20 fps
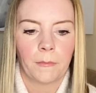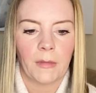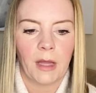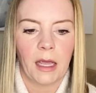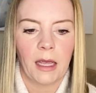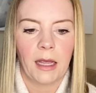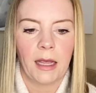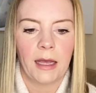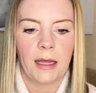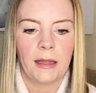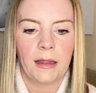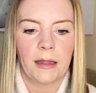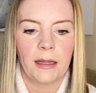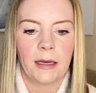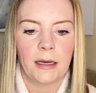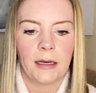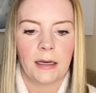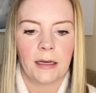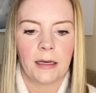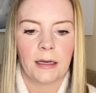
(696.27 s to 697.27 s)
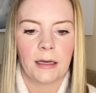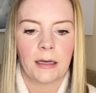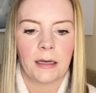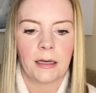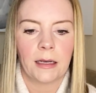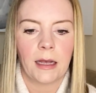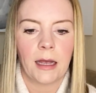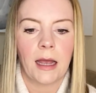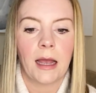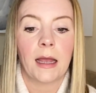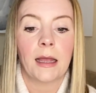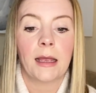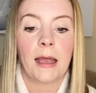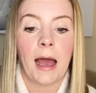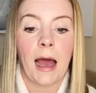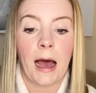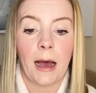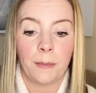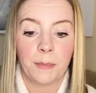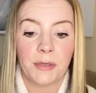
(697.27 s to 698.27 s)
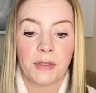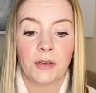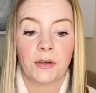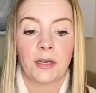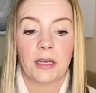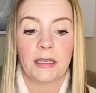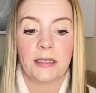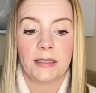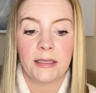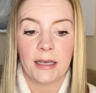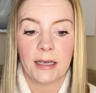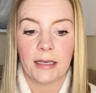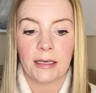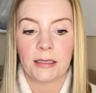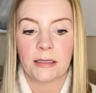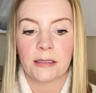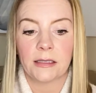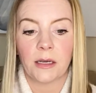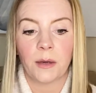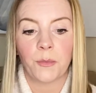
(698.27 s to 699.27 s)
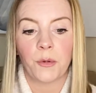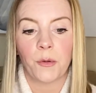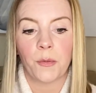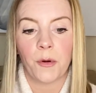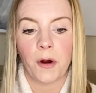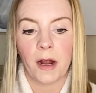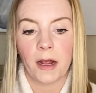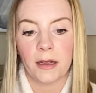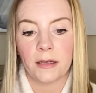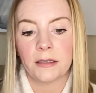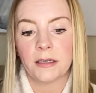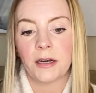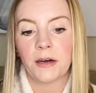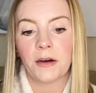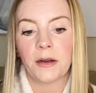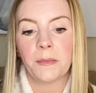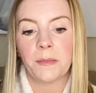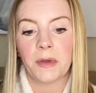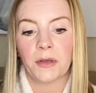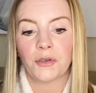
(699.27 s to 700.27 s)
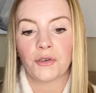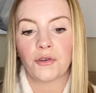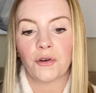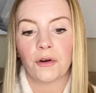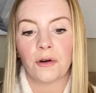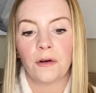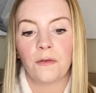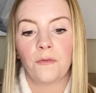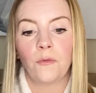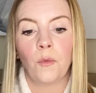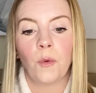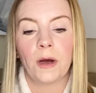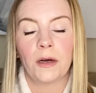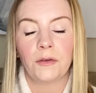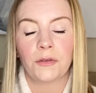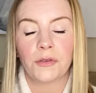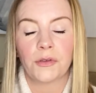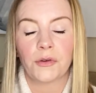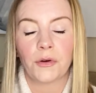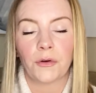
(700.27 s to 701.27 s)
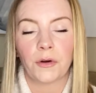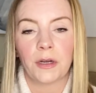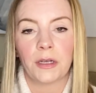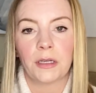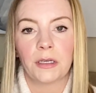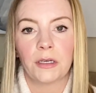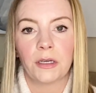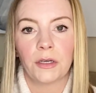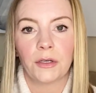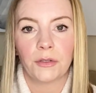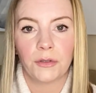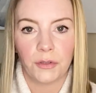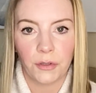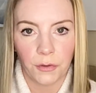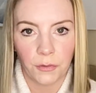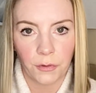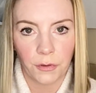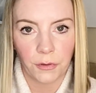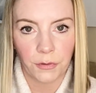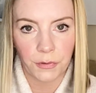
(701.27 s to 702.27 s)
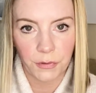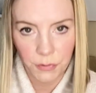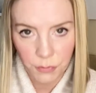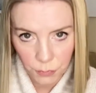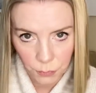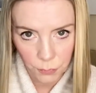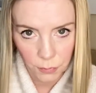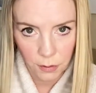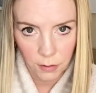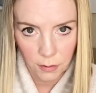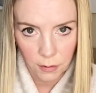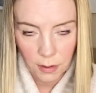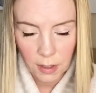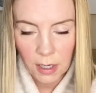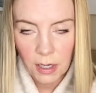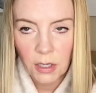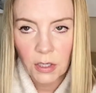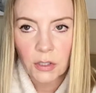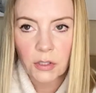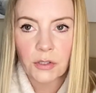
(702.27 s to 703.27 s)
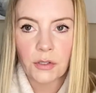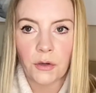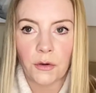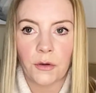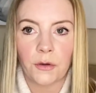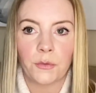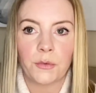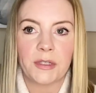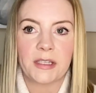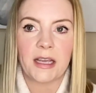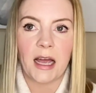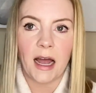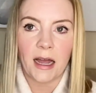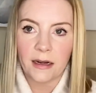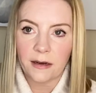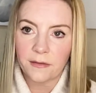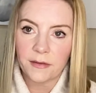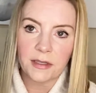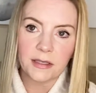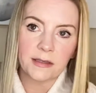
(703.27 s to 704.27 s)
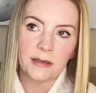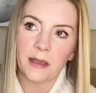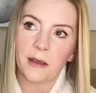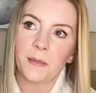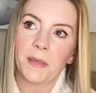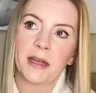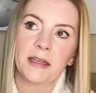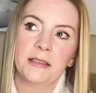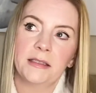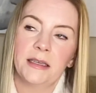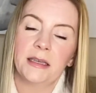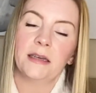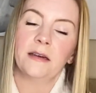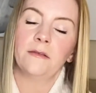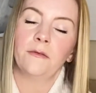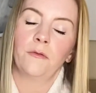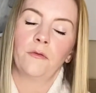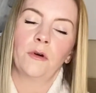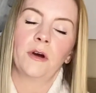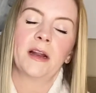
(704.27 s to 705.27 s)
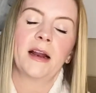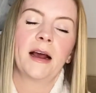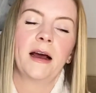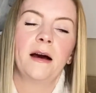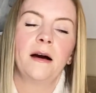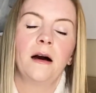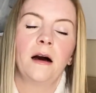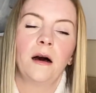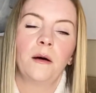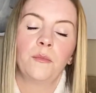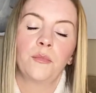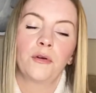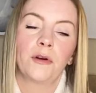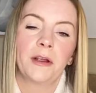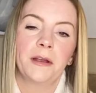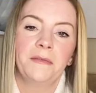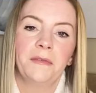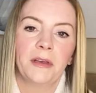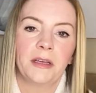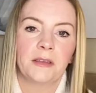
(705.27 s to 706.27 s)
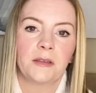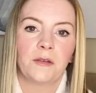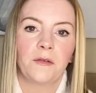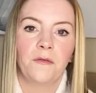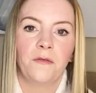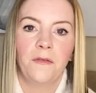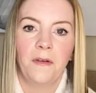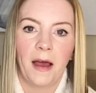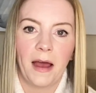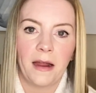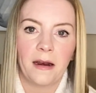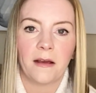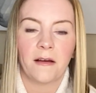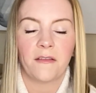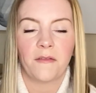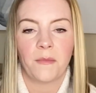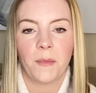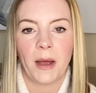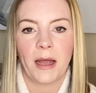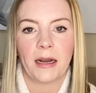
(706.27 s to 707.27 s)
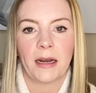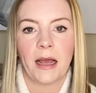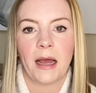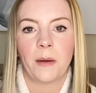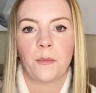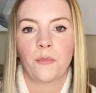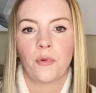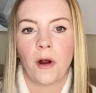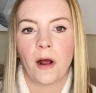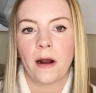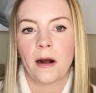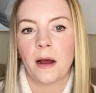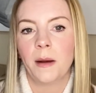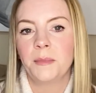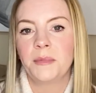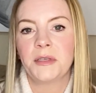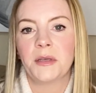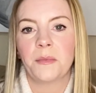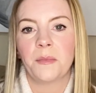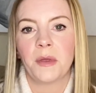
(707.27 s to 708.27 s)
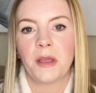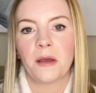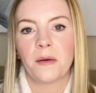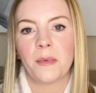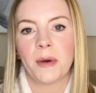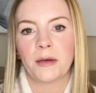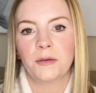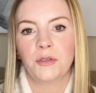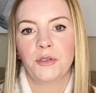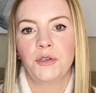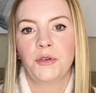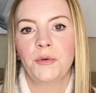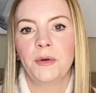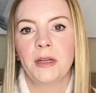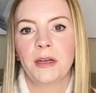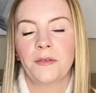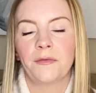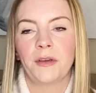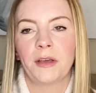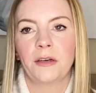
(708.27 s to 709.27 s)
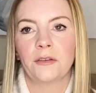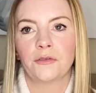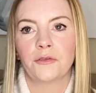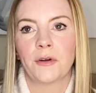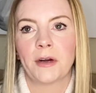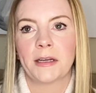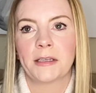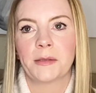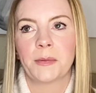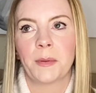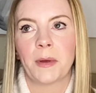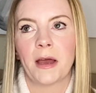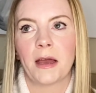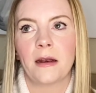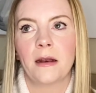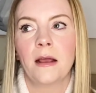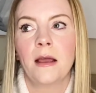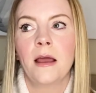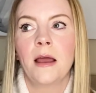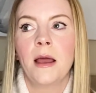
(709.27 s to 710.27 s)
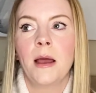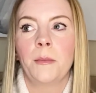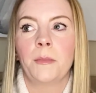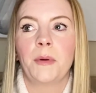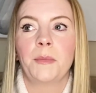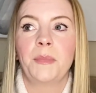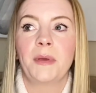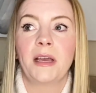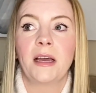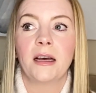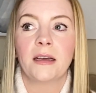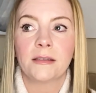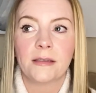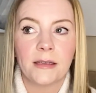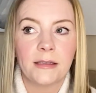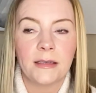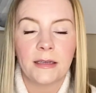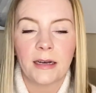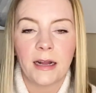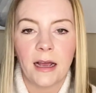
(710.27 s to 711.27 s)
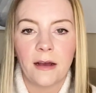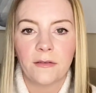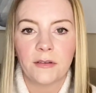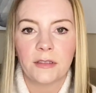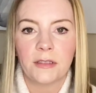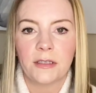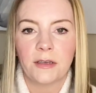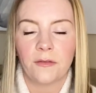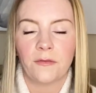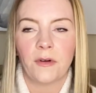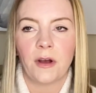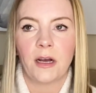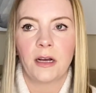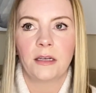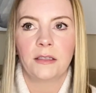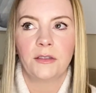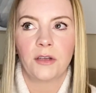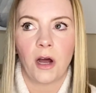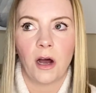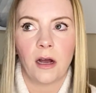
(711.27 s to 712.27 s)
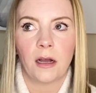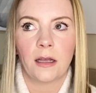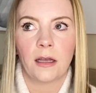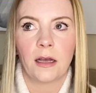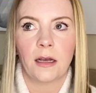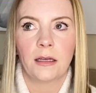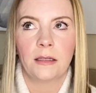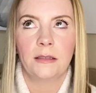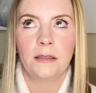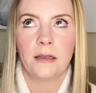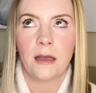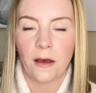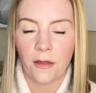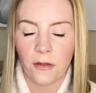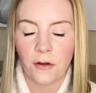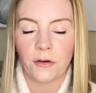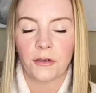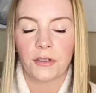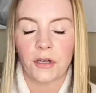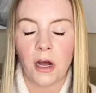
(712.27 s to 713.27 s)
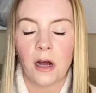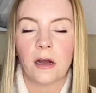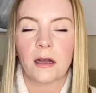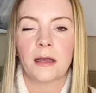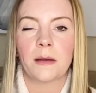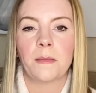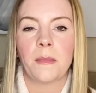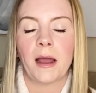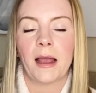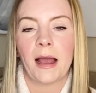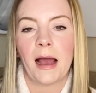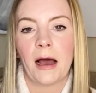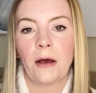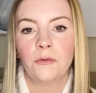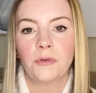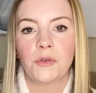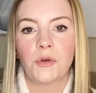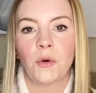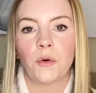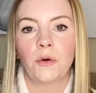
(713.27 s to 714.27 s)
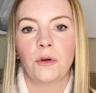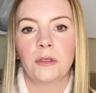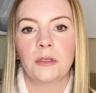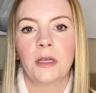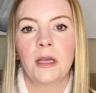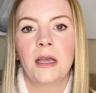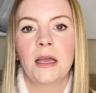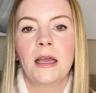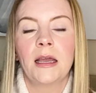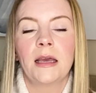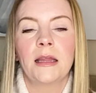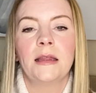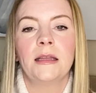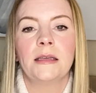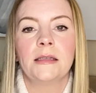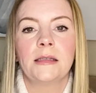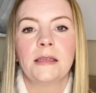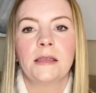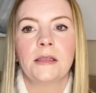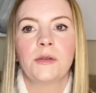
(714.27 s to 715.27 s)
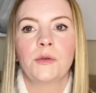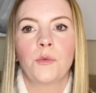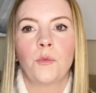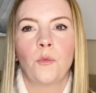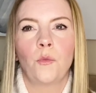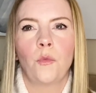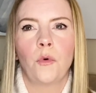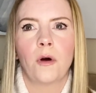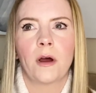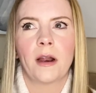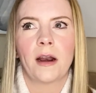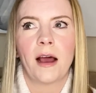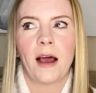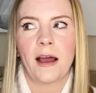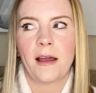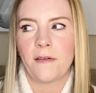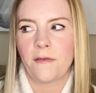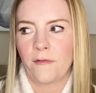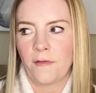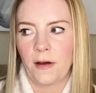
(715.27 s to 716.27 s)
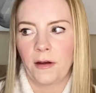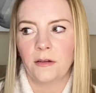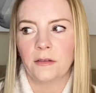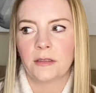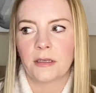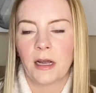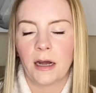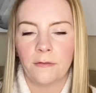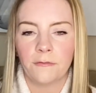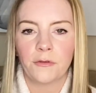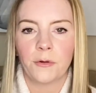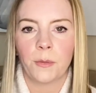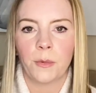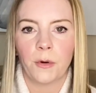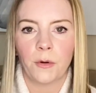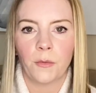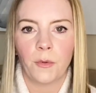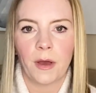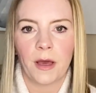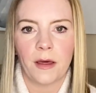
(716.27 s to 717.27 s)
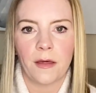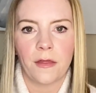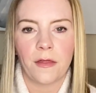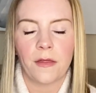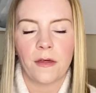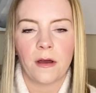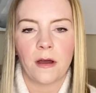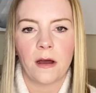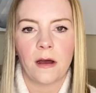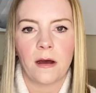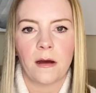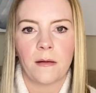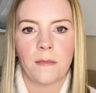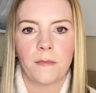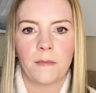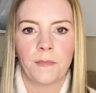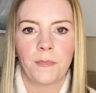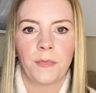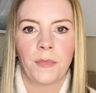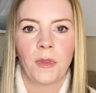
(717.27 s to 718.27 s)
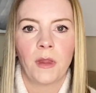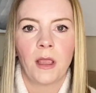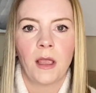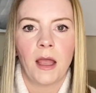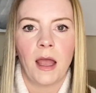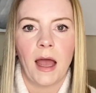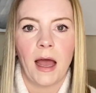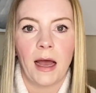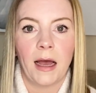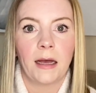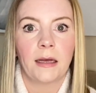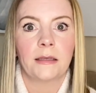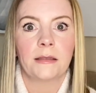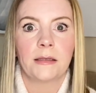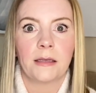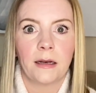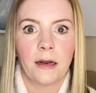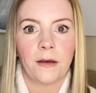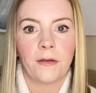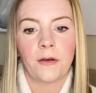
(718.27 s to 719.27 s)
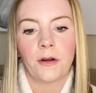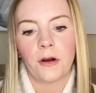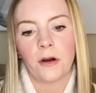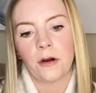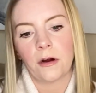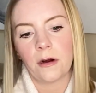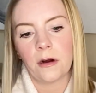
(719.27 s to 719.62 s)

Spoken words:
the capsule contains a proprietary mixture of well-screened donor stool. So it was kind of the same idea of what a previous vet of mine had brought up to me about doing a fecal transplant. But because I didn't have another dog in my household, this is what I felt comfortable with as another